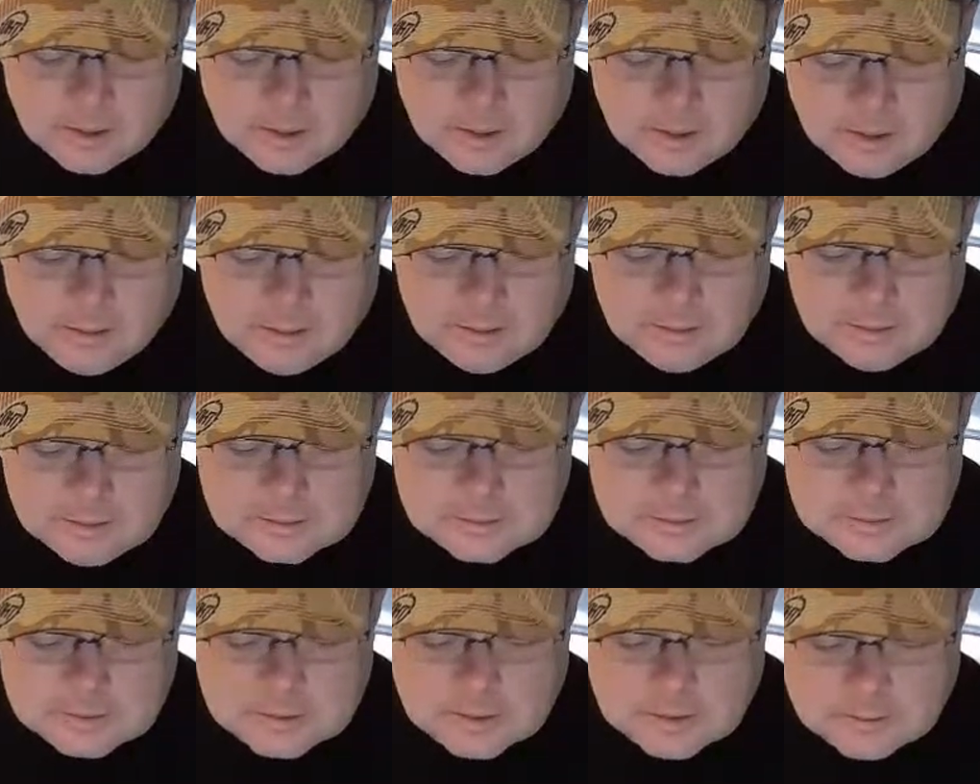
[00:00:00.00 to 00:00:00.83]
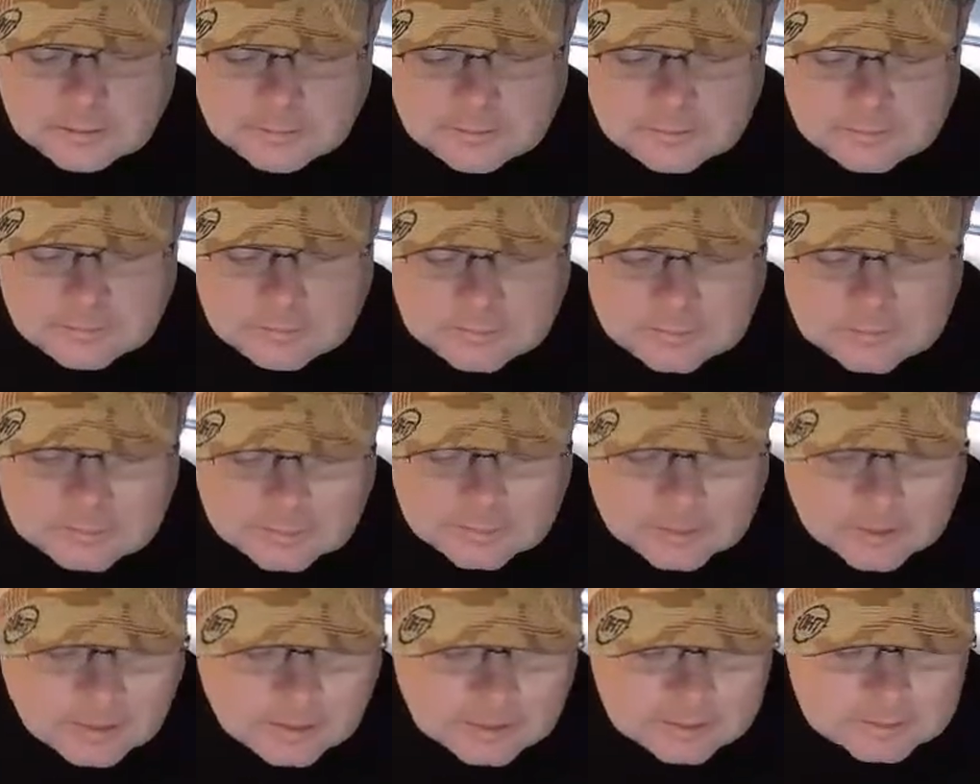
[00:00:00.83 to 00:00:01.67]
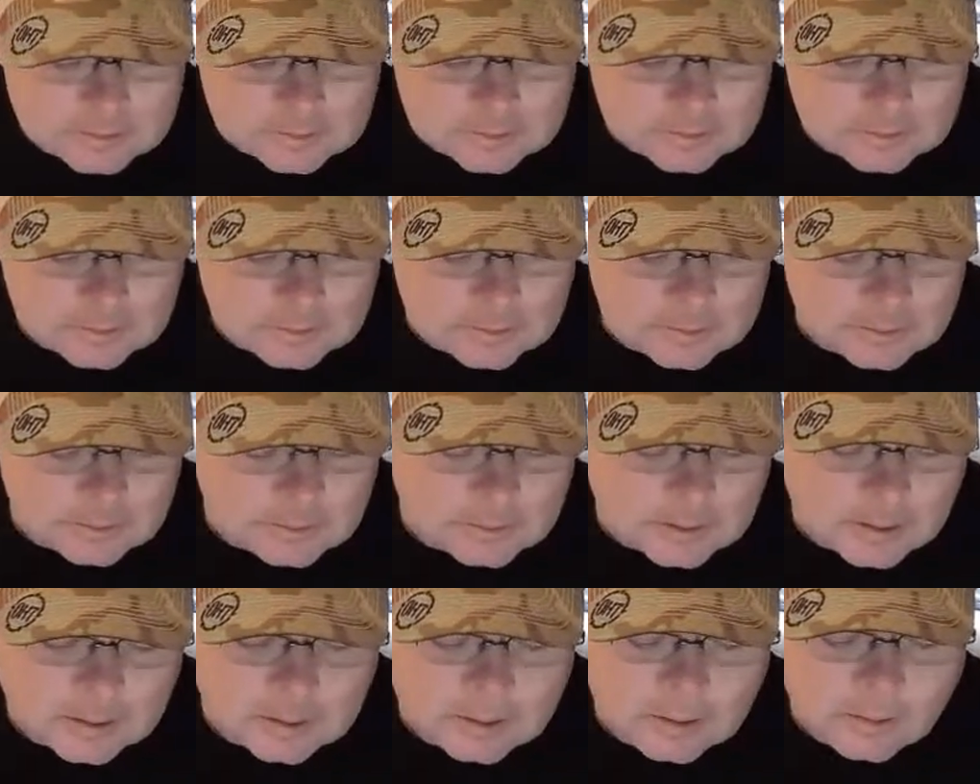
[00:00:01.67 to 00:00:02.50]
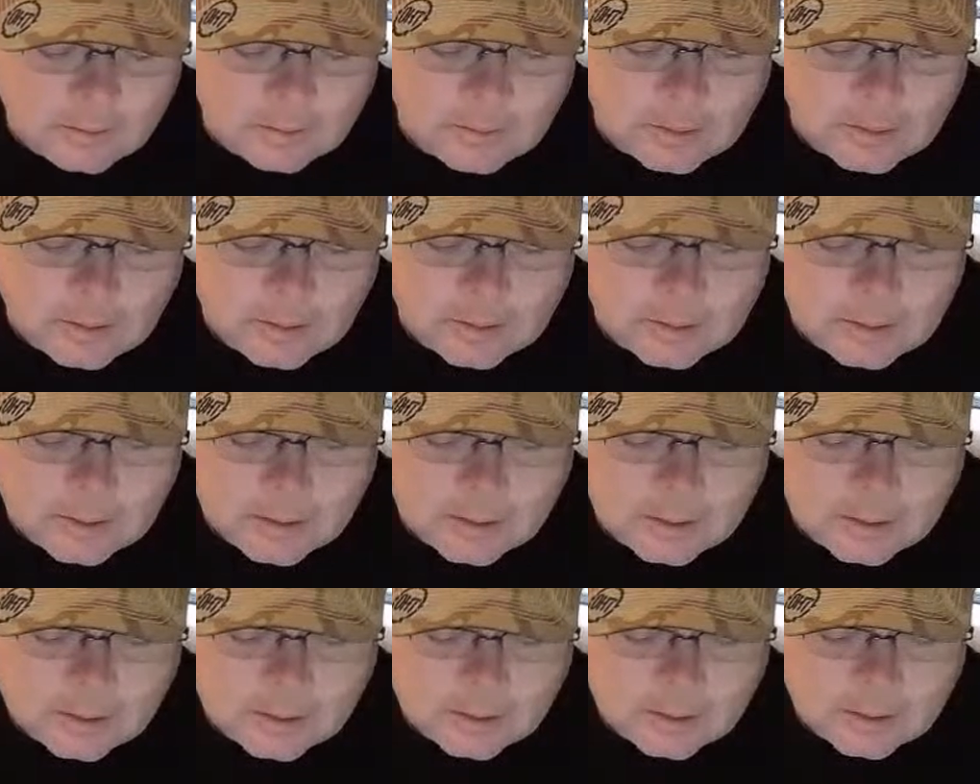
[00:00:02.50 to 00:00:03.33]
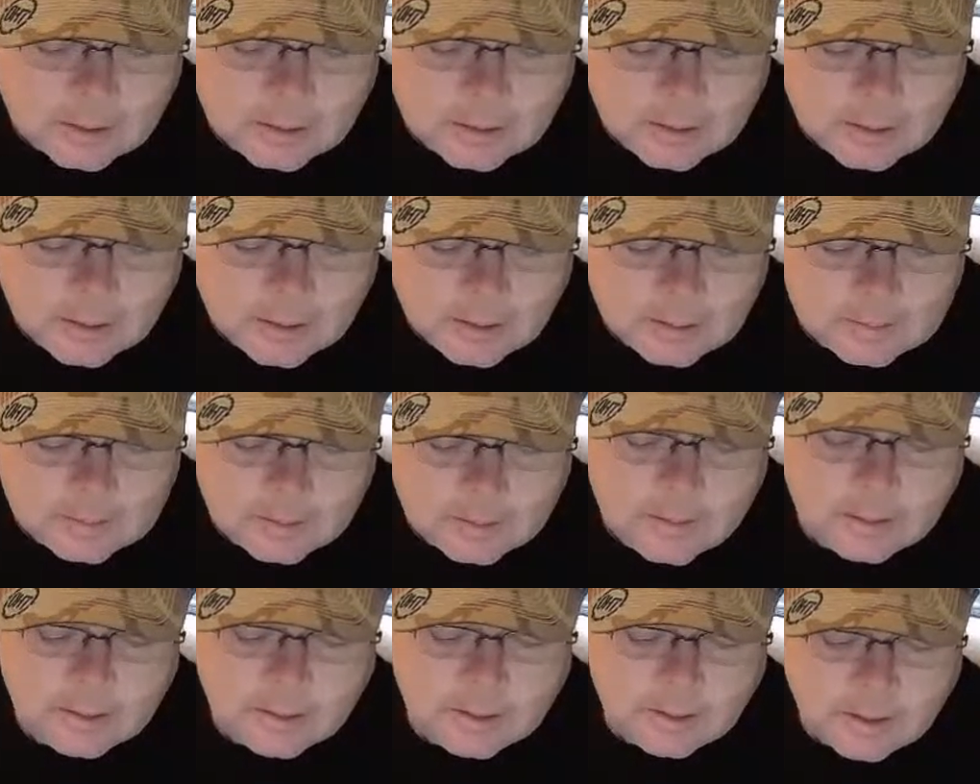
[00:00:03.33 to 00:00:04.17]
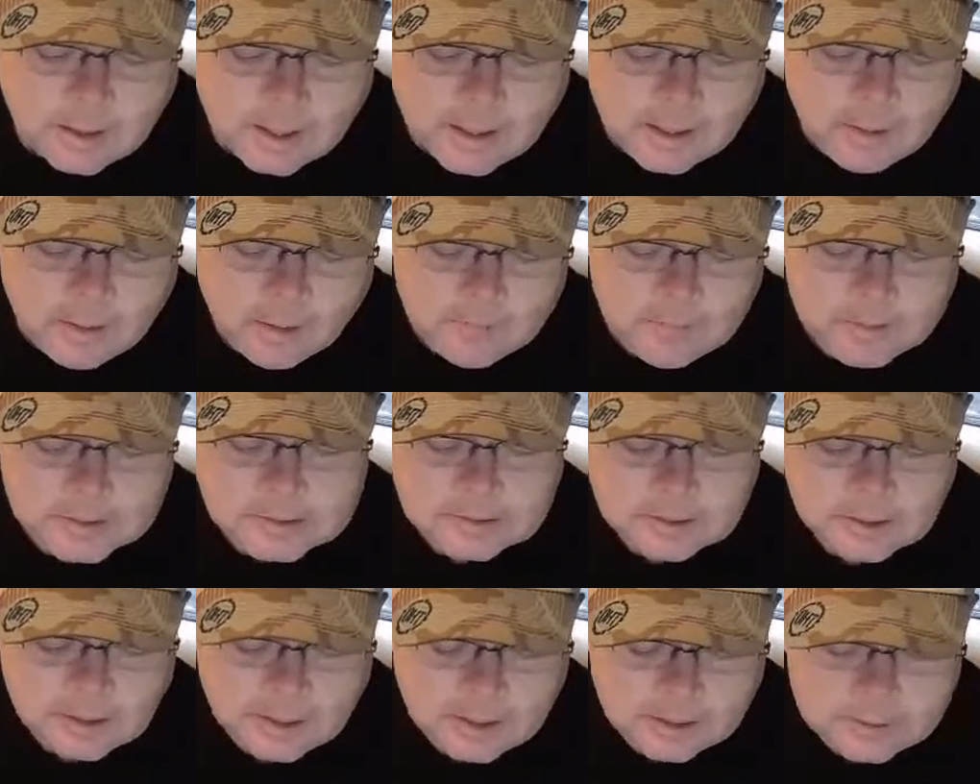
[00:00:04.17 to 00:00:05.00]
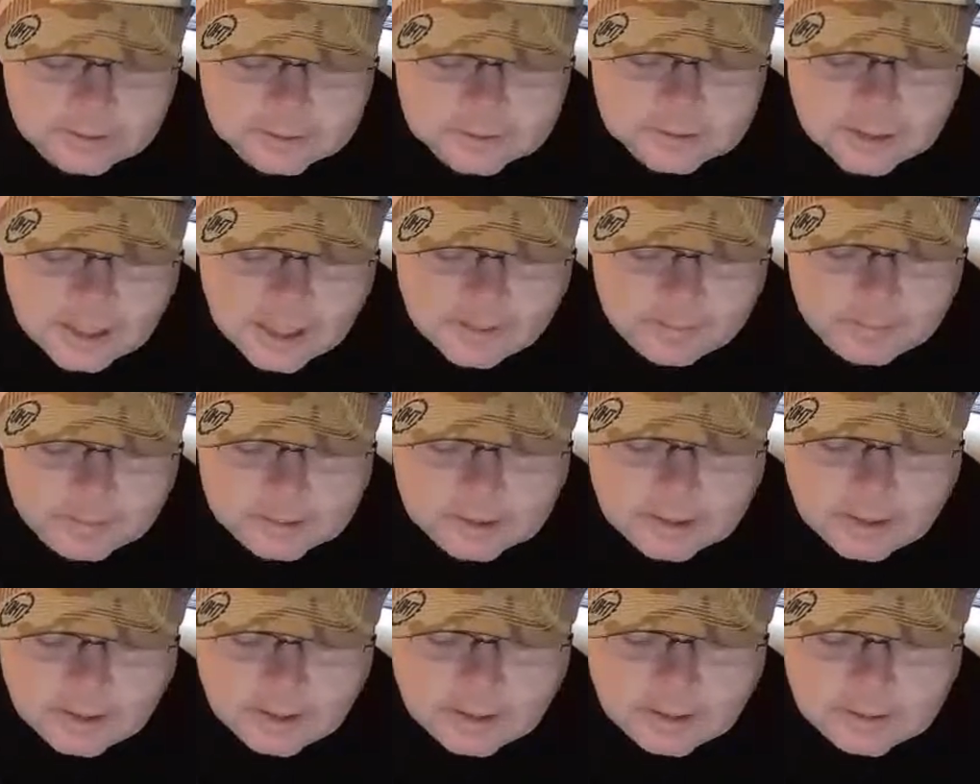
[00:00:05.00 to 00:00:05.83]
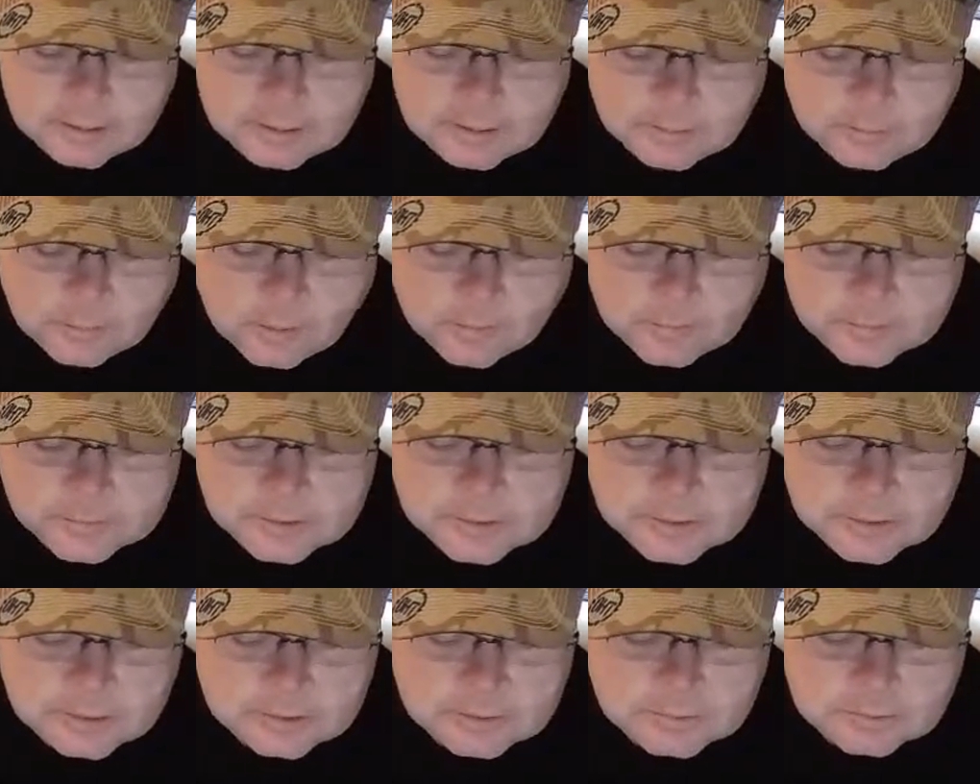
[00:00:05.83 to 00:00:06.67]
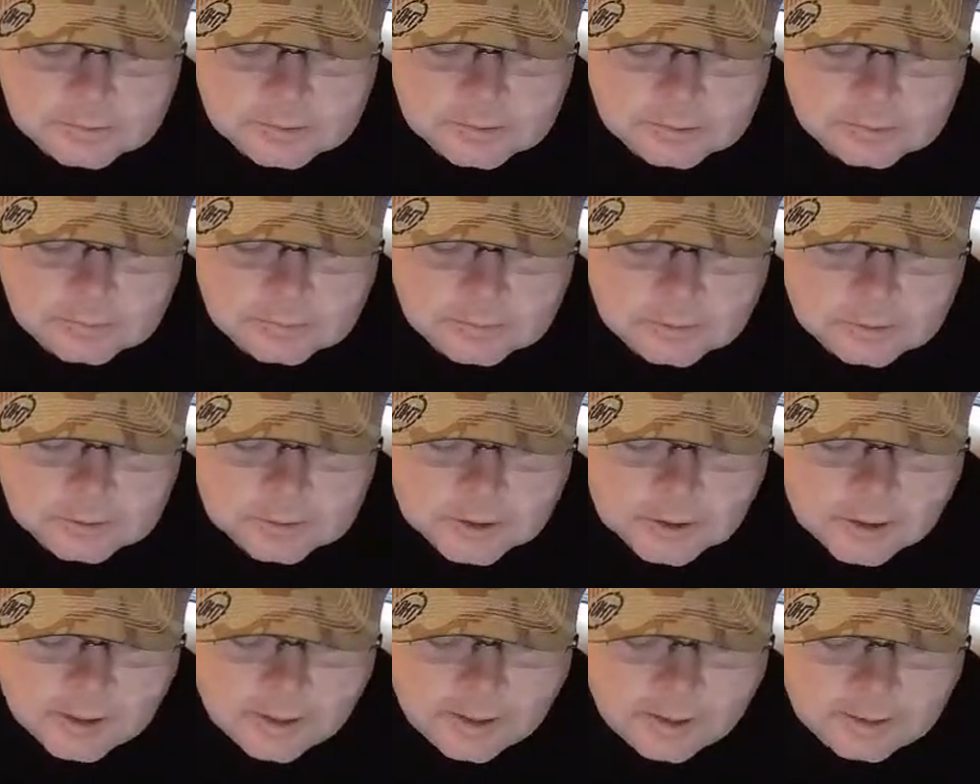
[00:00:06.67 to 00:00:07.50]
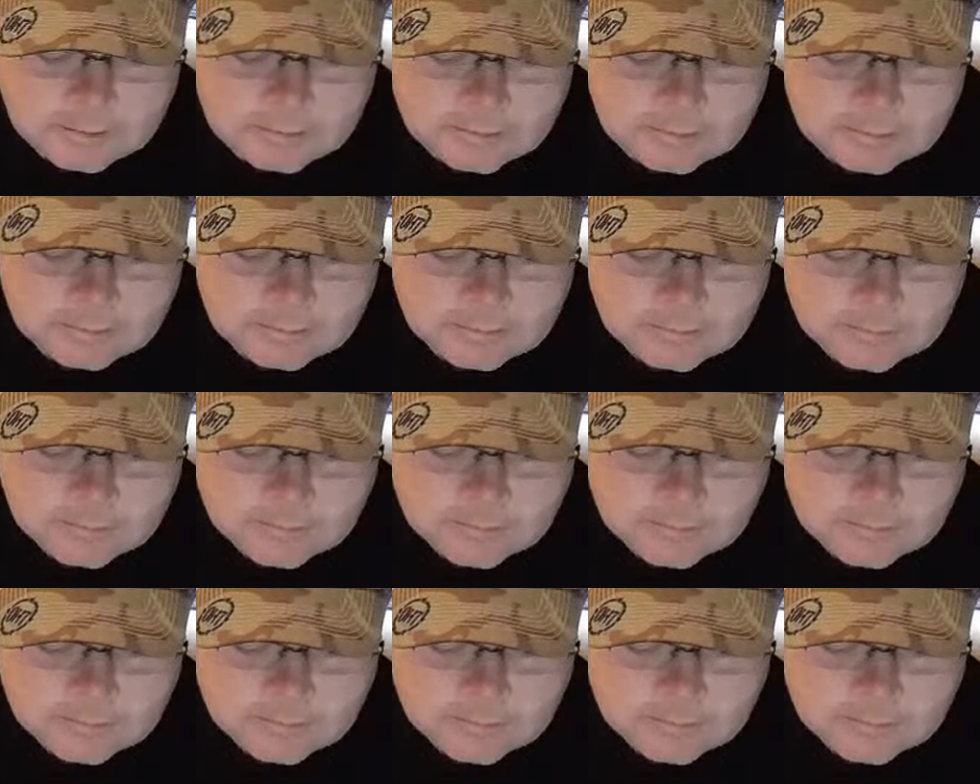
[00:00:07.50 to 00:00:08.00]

Let's see, got going on here. I know I missed a lot of the chat, but again, the purpose of this was the chat.